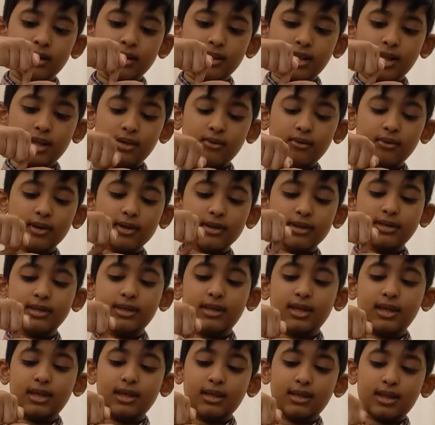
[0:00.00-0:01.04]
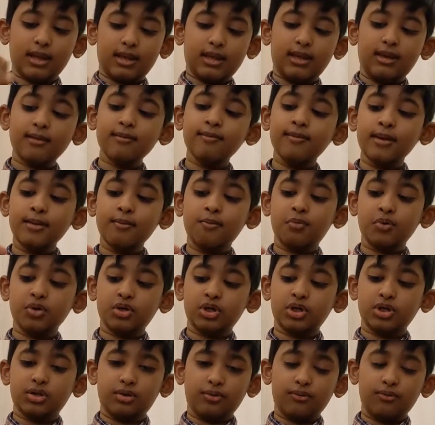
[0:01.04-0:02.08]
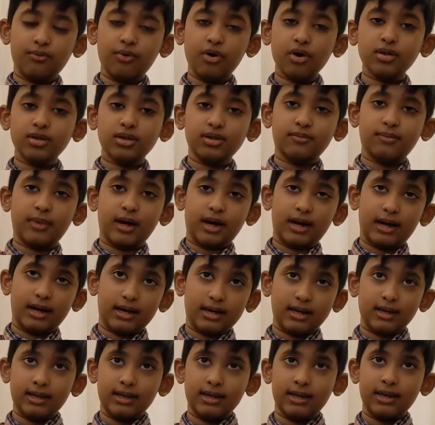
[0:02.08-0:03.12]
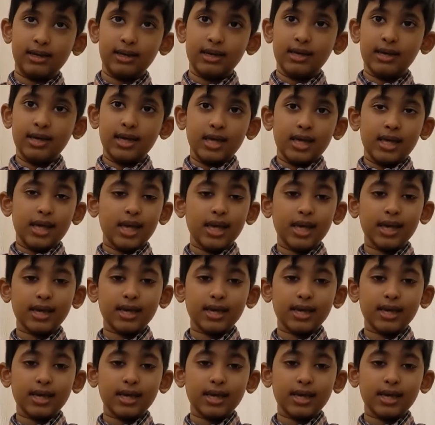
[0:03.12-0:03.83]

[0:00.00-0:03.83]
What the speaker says: then you can see that if he pushes the water behind, he